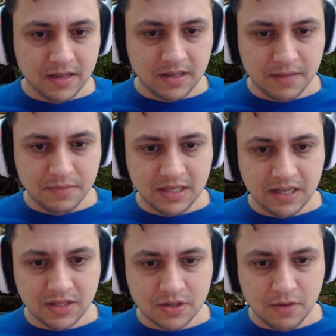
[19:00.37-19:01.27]
Let me see
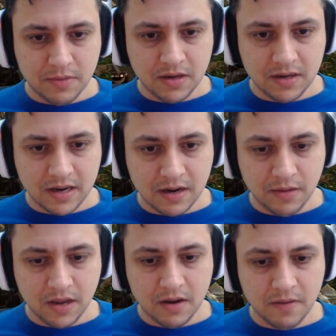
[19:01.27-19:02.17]
that screamer. There
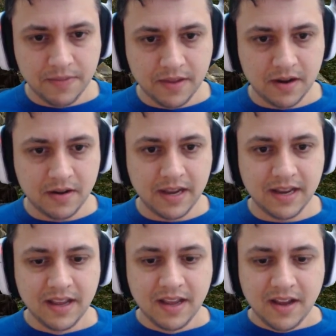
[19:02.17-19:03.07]
we go.
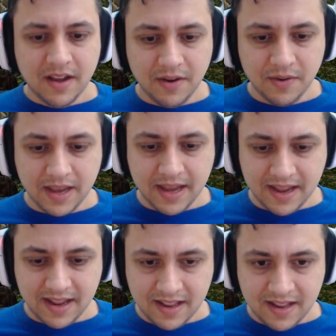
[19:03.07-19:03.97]
Alright.
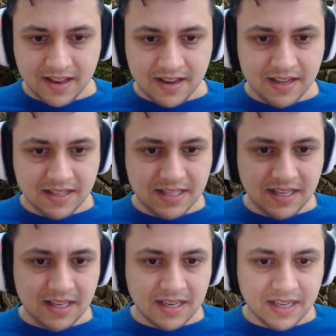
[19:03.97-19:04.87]
Okay. Let's
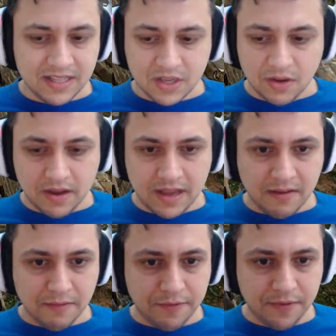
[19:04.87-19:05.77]
see. Let's go ahead
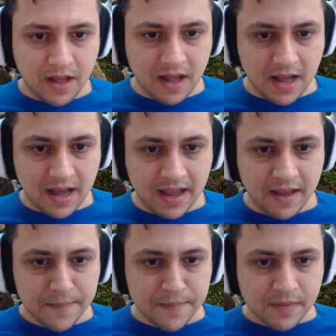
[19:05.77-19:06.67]
and fly.
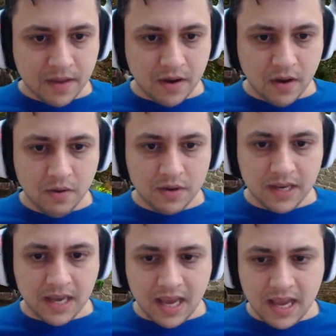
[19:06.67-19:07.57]

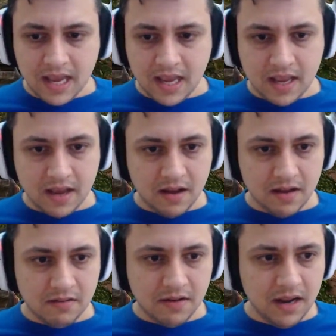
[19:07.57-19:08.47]
Okay.
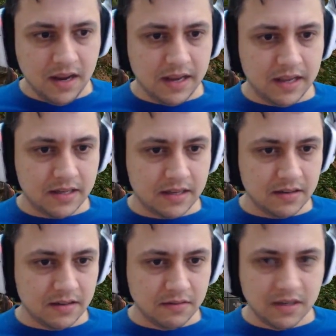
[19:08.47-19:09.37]
Alright.
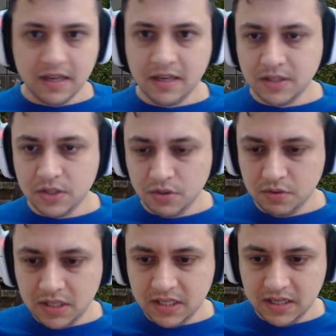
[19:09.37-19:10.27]
Okay, let's do
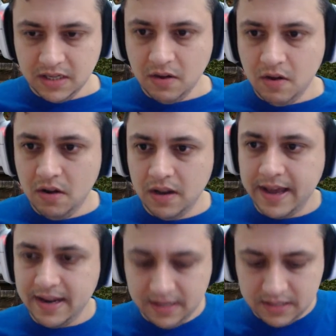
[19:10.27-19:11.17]
kill all
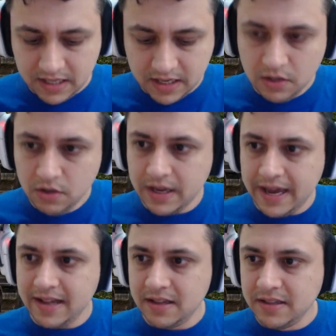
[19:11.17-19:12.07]
and let's take a look
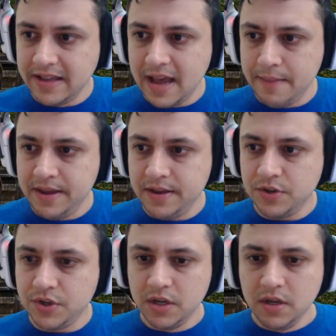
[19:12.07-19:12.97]
at the
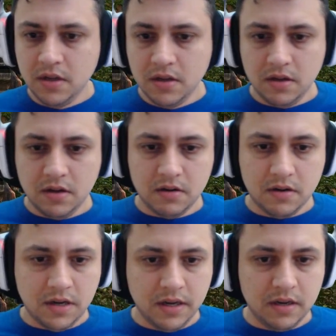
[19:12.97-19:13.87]
damage.
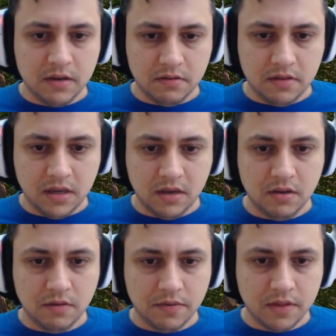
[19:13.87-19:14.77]
Alright. Thank
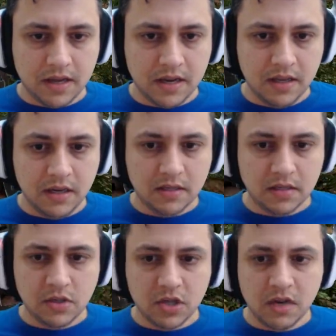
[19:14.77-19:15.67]
you for that, ladies
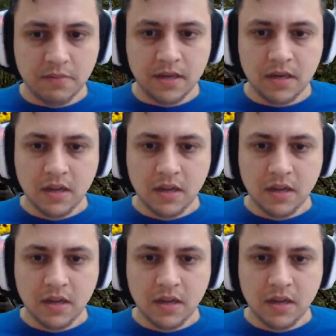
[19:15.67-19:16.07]
and gentlemen.